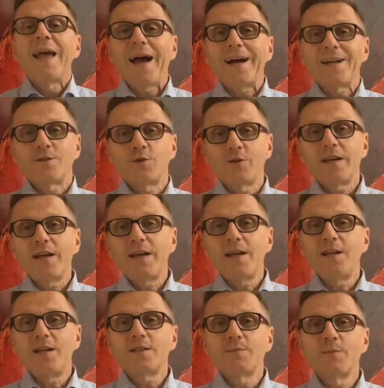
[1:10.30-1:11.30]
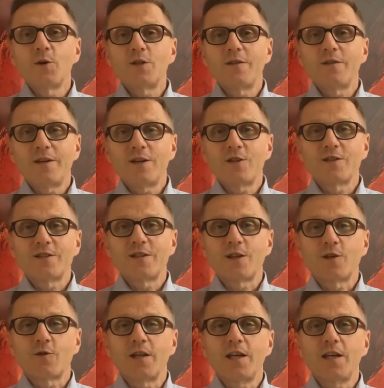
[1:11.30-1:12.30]
And today's motivation
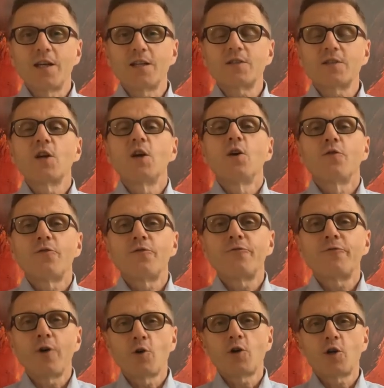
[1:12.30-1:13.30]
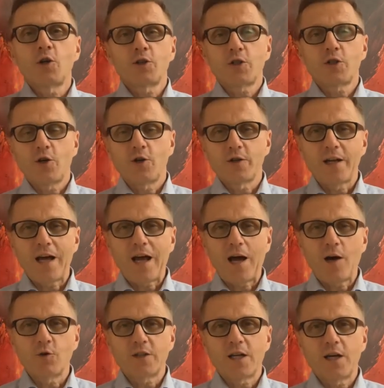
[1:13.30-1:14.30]
secret is focus on
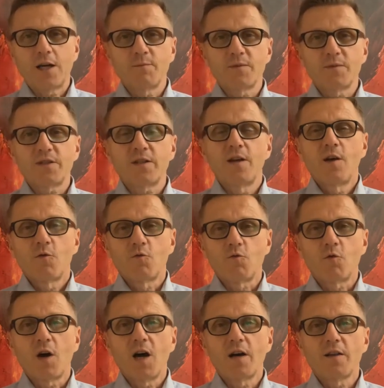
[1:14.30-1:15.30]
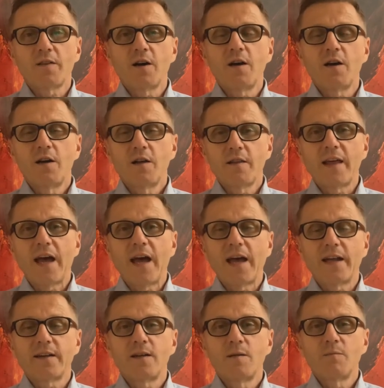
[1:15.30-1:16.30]
outcomes rather than